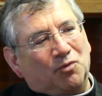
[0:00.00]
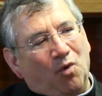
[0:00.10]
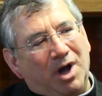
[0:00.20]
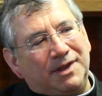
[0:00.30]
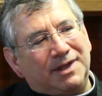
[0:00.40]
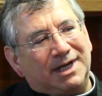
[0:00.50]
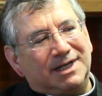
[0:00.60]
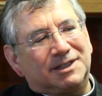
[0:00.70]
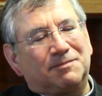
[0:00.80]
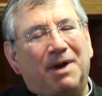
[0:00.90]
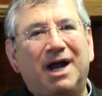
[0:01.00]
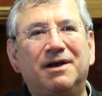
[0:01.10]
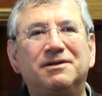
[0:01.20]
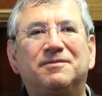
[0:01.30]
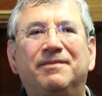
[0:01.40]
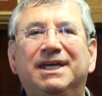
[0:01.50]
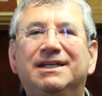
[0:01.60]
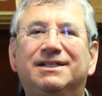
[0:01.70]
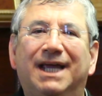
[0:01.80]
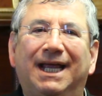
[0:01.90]
one that inspires me
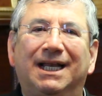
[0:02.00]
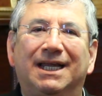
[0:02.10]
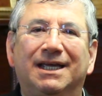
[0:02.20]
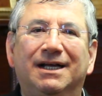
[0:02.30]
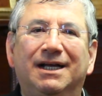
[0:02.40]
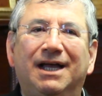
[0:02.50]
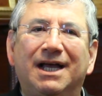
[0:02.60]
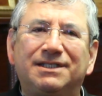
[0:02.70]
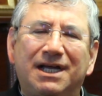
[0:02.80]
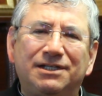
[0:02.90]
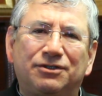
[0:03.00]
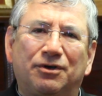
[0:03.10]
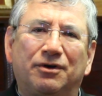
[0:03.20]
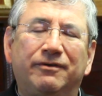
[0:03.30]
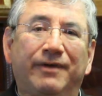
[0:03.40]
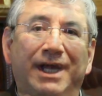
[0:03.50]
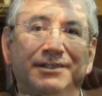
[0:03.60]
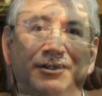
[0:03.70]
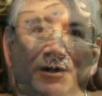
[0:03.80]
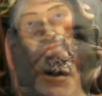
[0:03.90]
daily as I serve
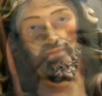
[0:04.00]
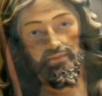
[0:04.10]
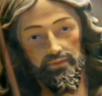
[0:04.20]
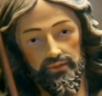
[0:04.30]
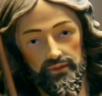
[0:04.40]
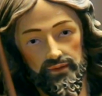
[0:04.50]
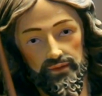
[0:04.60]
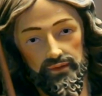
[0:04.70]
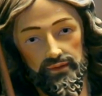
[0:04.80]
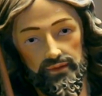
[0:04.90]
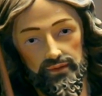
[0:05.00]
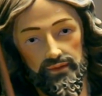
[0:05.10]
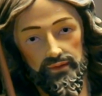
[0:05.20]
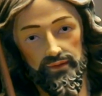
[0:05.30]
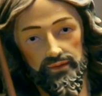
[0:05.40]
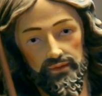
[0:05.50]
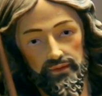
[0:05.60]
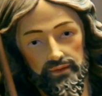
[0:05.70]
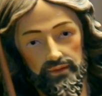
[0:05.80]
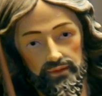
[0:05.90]
as your shepherd in the
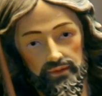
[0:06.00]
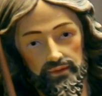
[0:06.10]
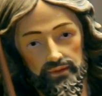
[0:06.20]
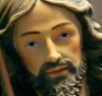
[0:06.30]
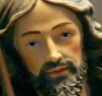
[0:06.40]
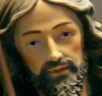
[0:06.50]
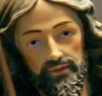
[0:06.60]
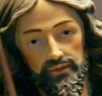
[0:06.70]
Diocese of Laredo.